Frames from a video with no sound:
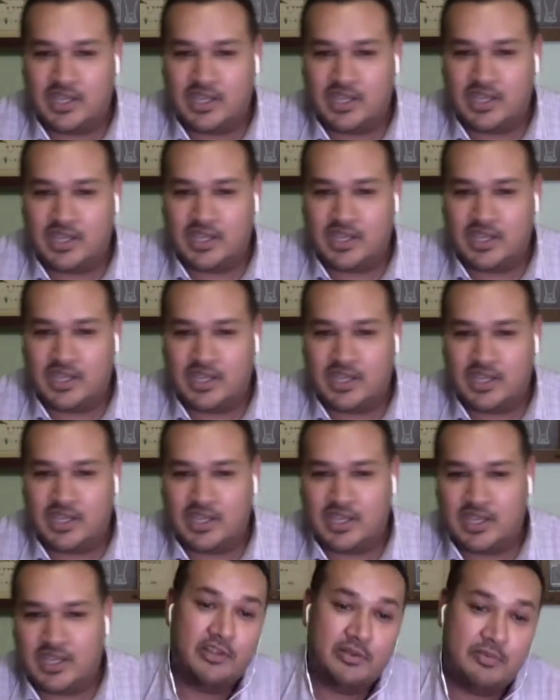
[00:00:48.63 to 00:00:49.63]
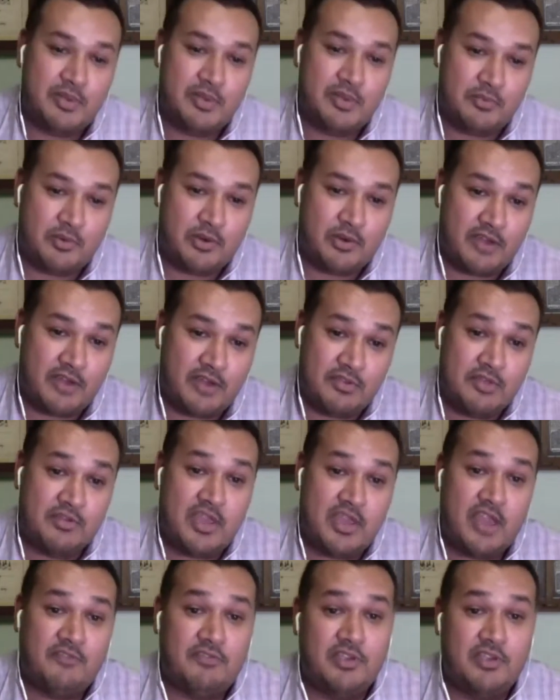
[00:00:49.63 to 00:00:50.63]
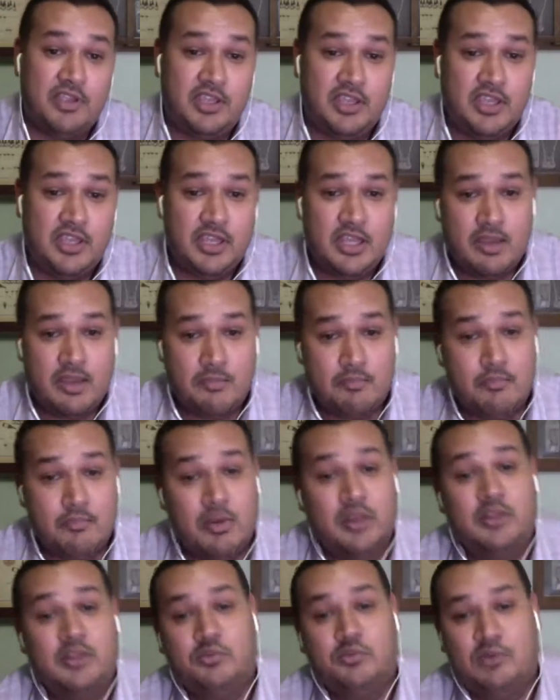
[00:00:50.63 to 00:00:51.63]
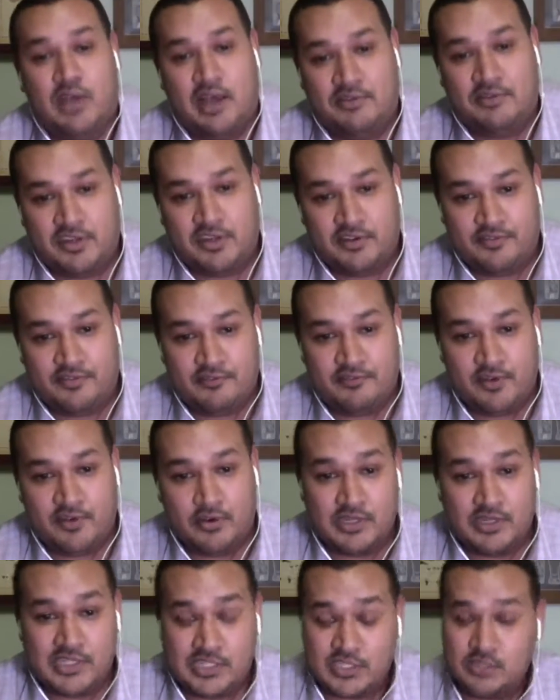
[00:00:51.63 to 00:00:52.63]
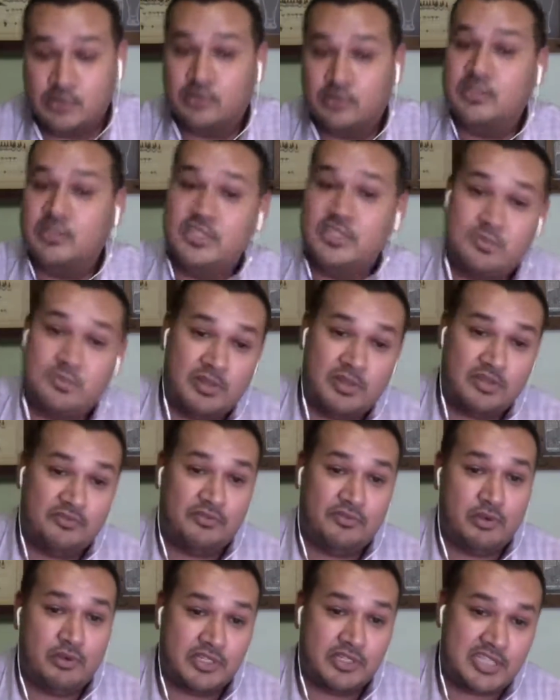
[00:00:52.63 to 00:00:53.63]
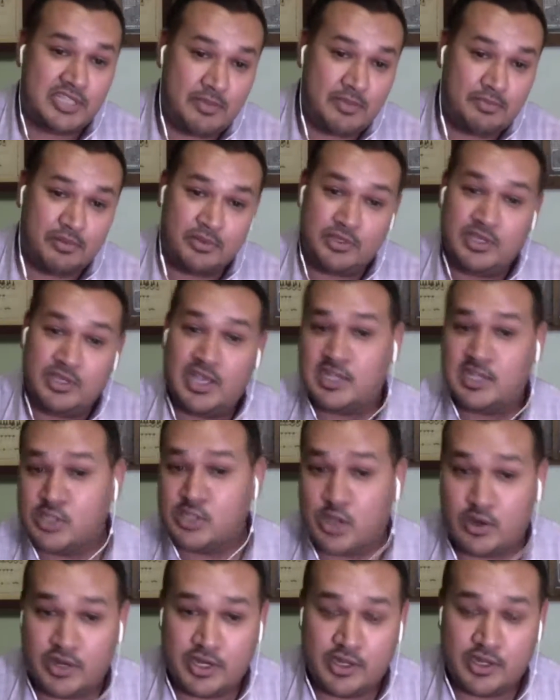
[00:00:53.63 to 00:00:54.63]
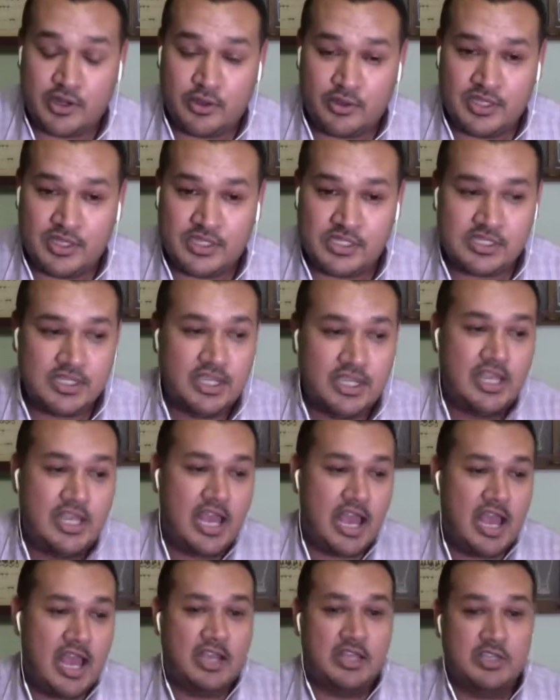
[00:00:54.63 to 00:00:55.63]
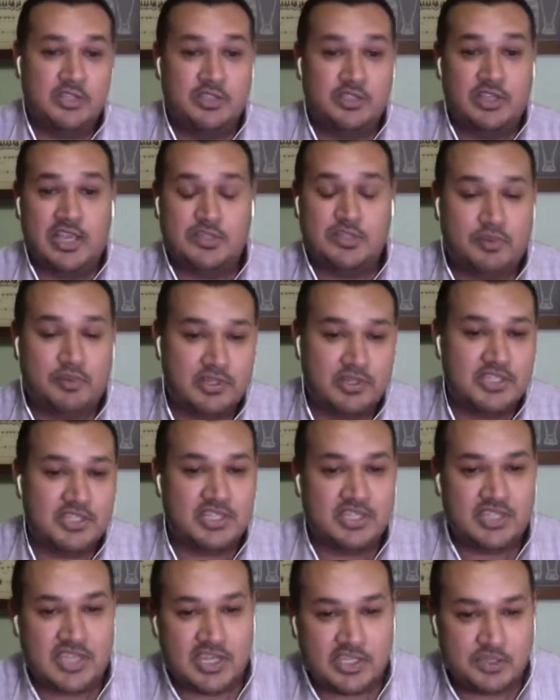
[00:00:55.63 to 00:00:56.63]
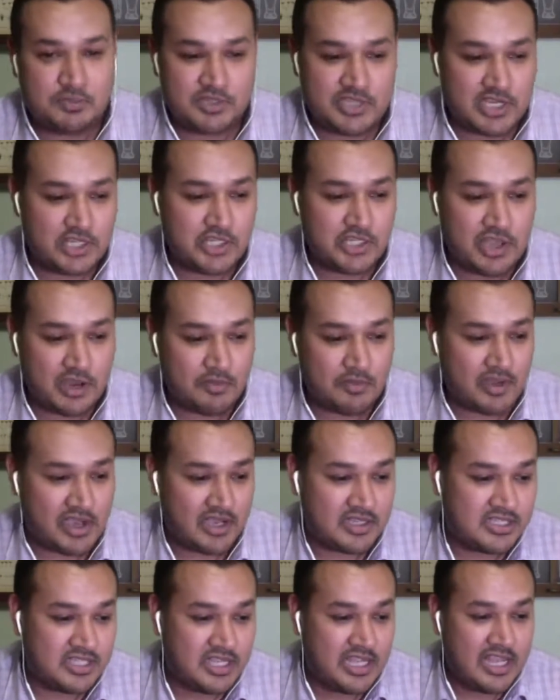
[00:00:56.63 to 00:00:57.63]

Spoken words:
We're kind of focusing this year a little bit more. Every month we'll have a different focus. So this month, for example, you guys already know this because you guys purchased the Tesh Talk box.